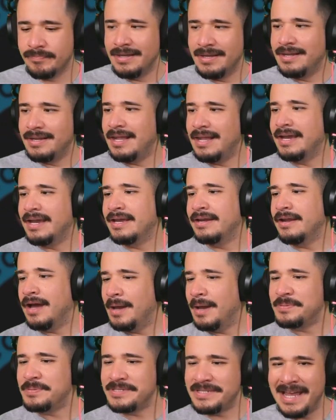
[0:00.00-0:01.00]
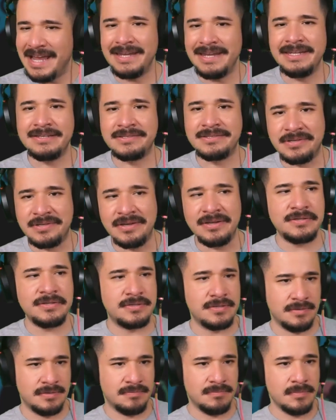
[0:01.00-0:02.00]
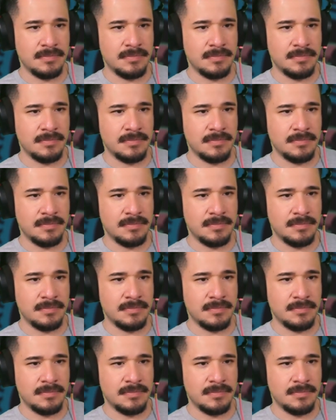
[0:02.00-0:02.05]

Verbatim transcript: like an upstanding citizen